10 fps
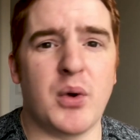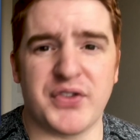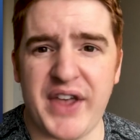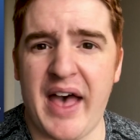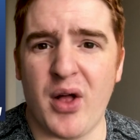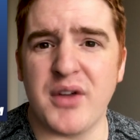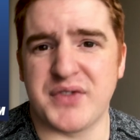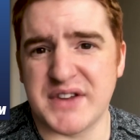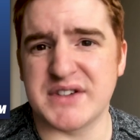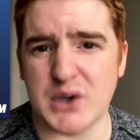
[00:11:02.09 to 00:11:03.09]
will tell if
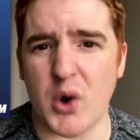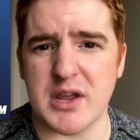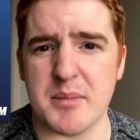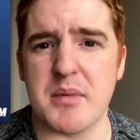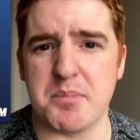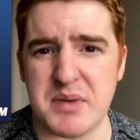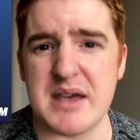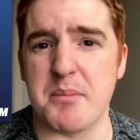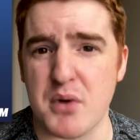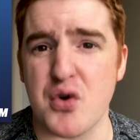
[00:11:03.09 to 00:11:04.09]
this is going to
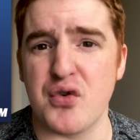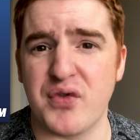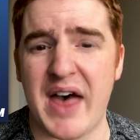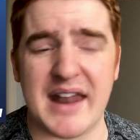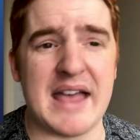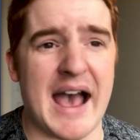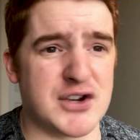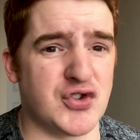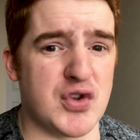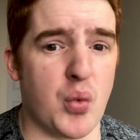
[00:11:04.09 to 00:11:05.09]
be a move that
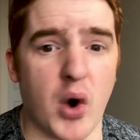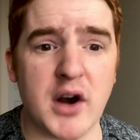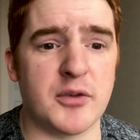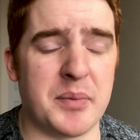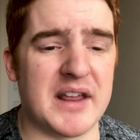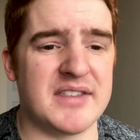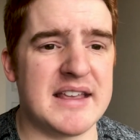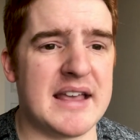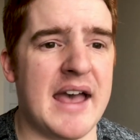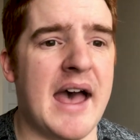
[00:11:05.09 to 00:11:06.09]
actually works. But I
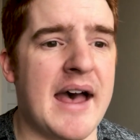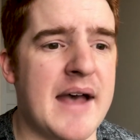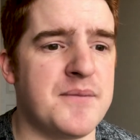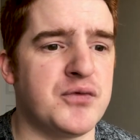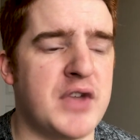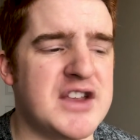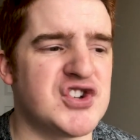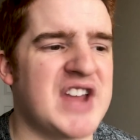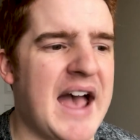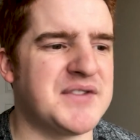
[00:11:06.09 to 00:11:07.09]
think they
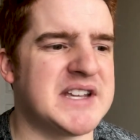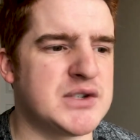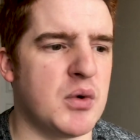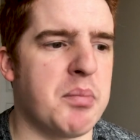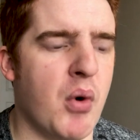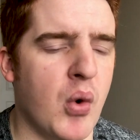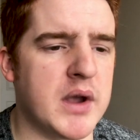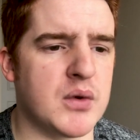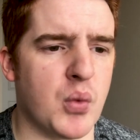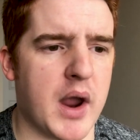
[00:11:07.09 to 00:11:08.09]
just have to get to a
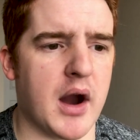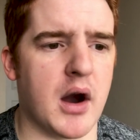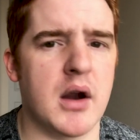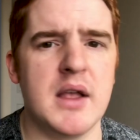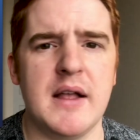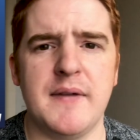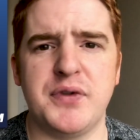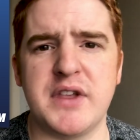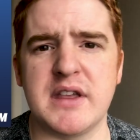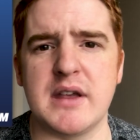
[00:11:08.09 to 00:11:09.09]
point where
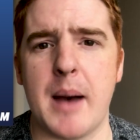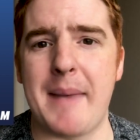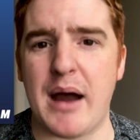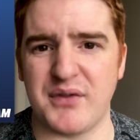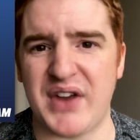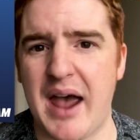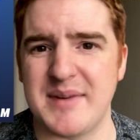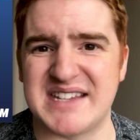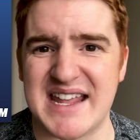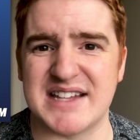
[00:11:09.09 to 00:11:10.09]
the amount of time
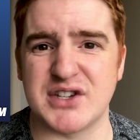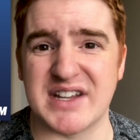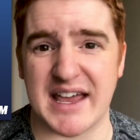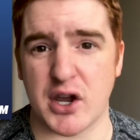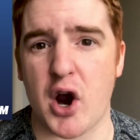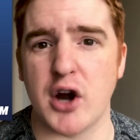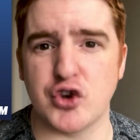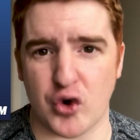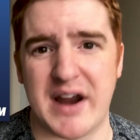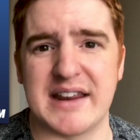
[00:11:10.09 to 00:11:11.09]
it takes to get a
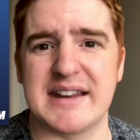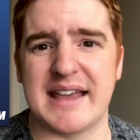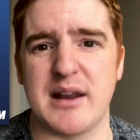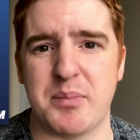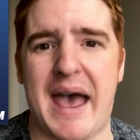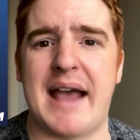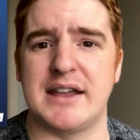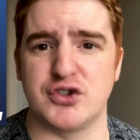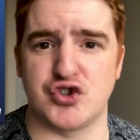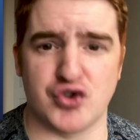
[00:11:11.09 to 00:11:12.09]
card graded and get it
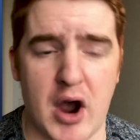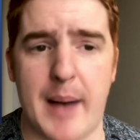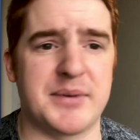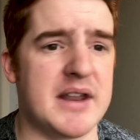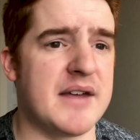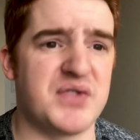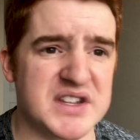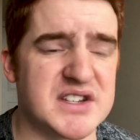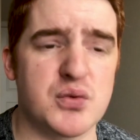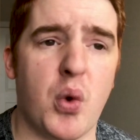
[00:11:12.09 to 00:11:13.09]
back is dropped. And if
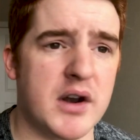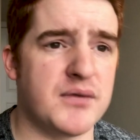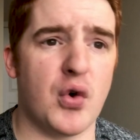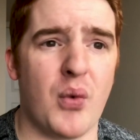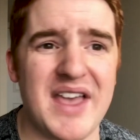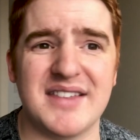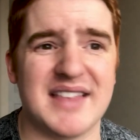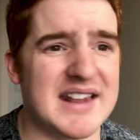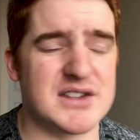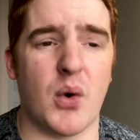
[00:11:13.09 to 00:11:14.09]
this is one of the ways
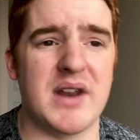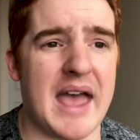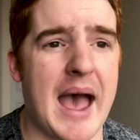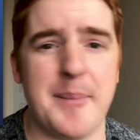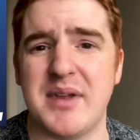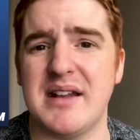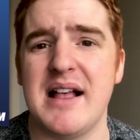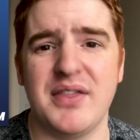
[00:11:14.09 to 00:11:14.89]
that it's going to happen,